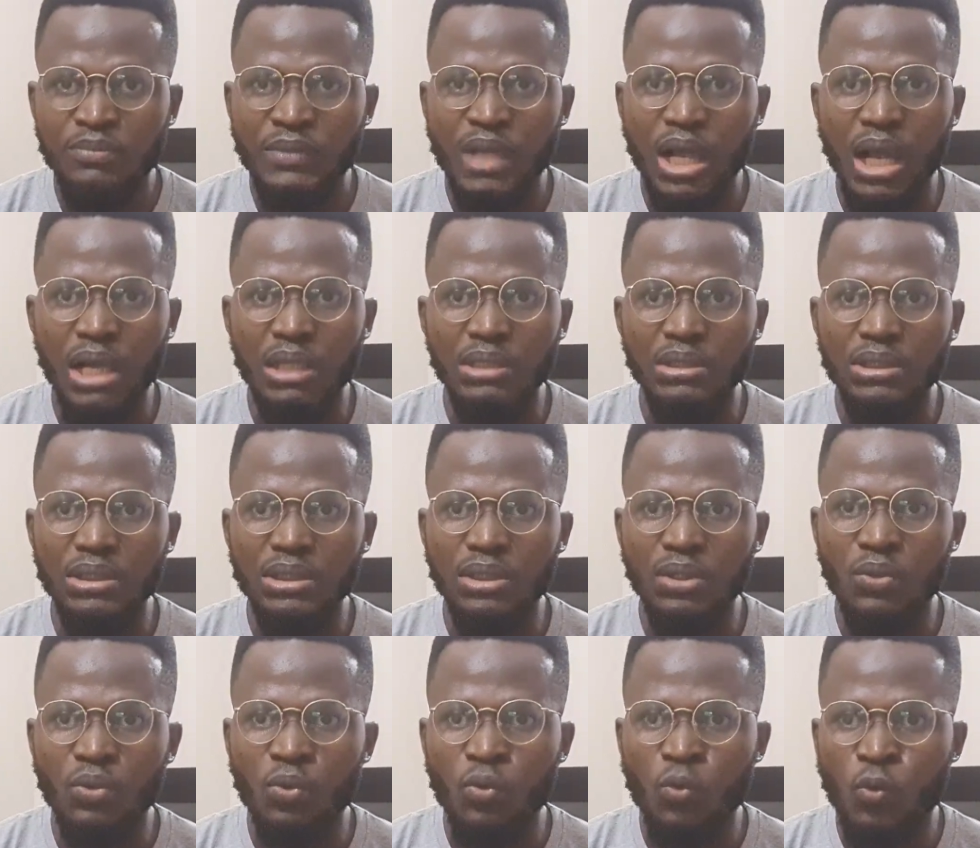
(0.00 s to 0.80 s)
And
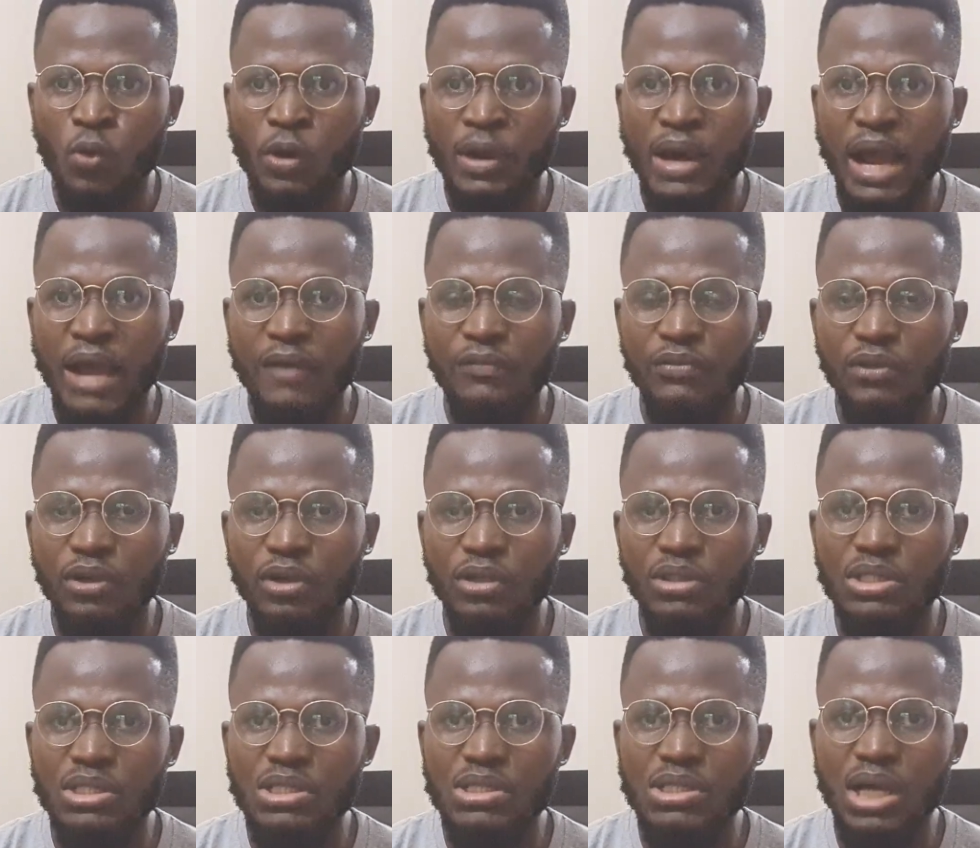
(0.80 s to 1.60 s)
what I've
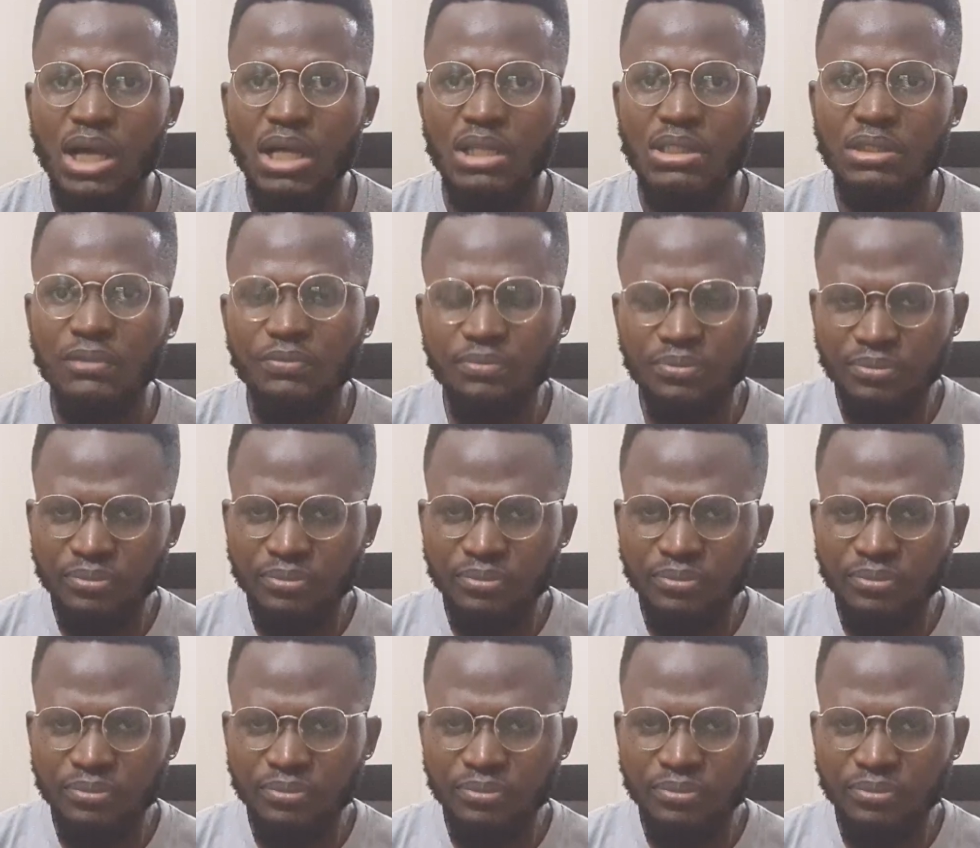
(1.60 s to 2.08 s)
done is that